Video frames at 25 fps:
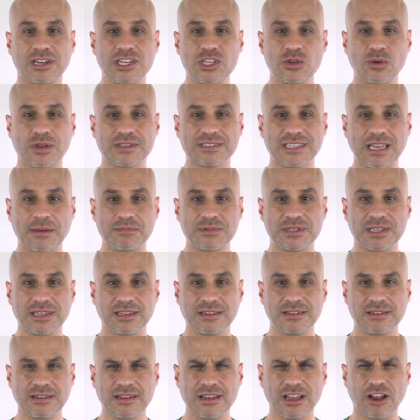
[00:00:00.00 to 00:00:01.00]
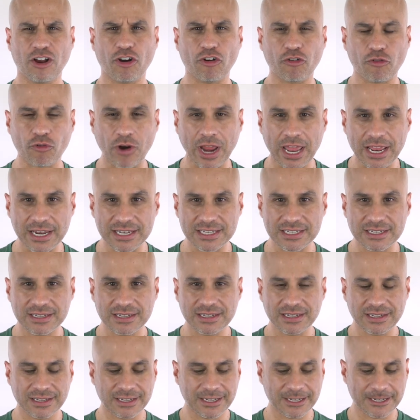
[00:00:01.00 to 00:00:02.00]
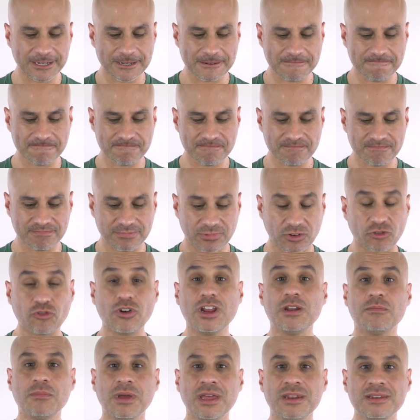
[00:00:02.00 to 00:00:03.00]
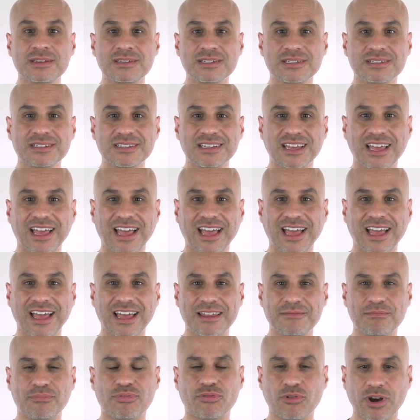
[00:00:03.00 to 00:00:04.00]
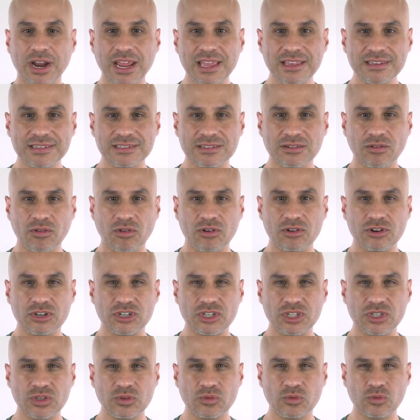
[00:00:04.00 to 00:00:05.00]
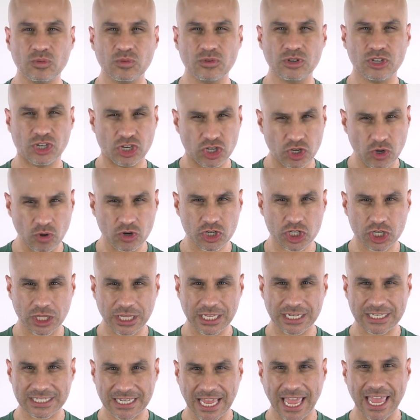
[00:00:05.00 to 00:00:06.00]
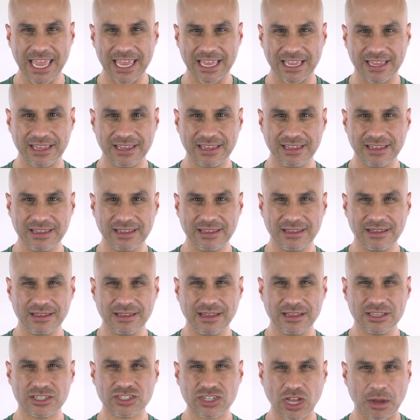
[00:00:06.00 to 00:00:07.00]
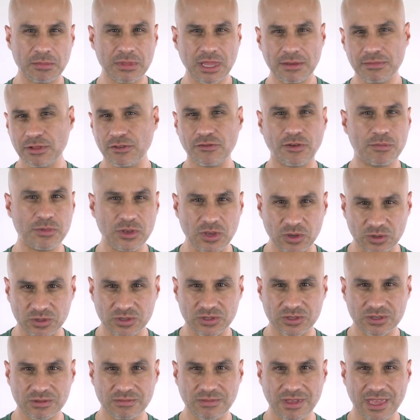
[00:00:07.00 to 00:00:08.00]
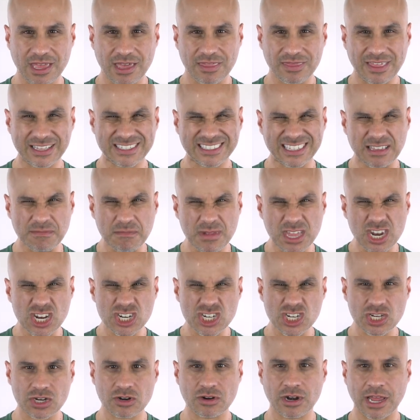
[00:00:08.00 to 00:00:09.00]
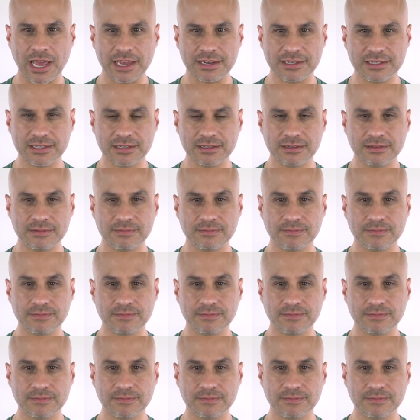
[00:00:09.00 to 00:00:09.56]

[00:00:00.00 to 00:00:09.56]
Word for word: Are you accepting great treatment and praise, or do you usually take some level of abuse that's diminishing your light?